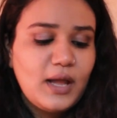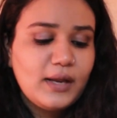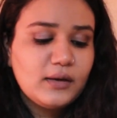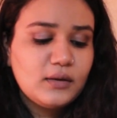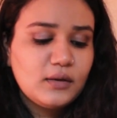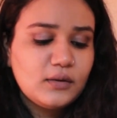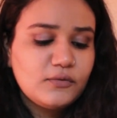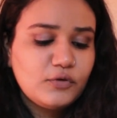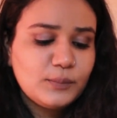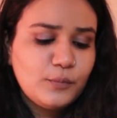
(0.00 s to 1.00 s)
And
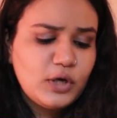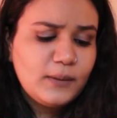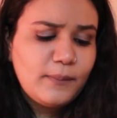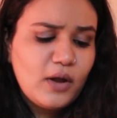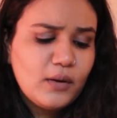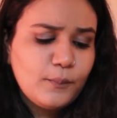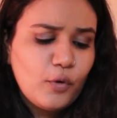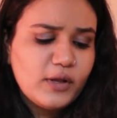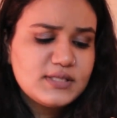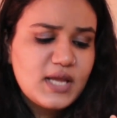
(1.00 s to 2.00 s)
uh, for the bullet po uh,
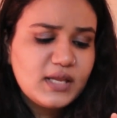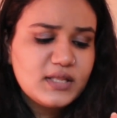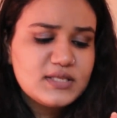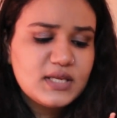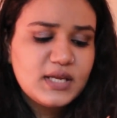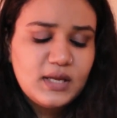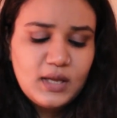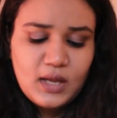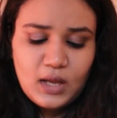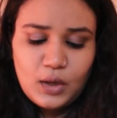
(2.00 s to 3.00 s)
points I can
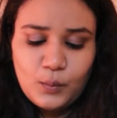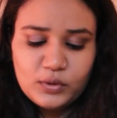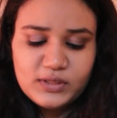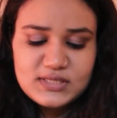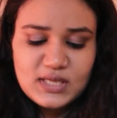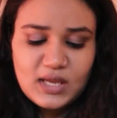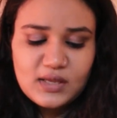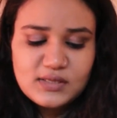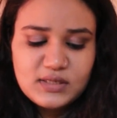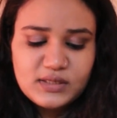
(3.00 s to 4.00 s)
say what they
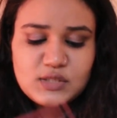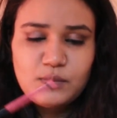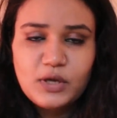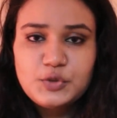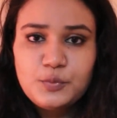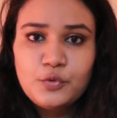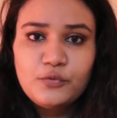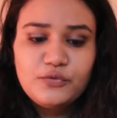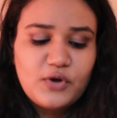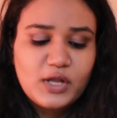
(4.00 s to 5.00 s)
say is it is smudge
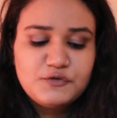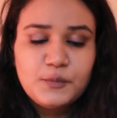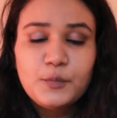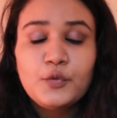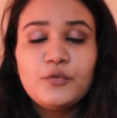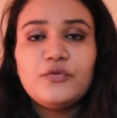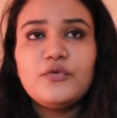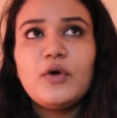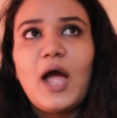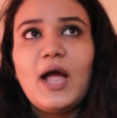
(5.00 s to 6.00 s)
proof, transfer
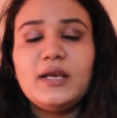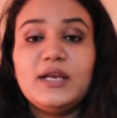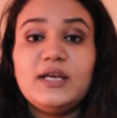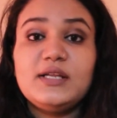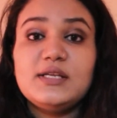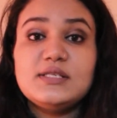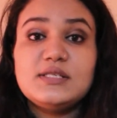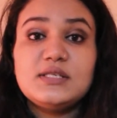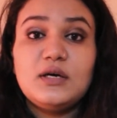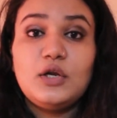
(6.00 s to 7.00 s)
proof, and it
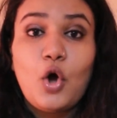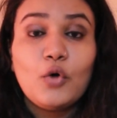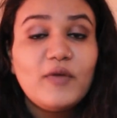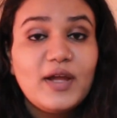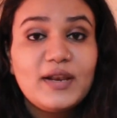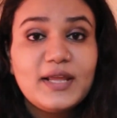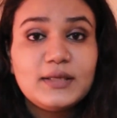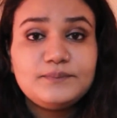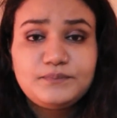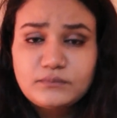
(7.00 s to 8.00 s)
is uh, long
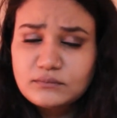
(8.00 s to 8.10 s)
wearing.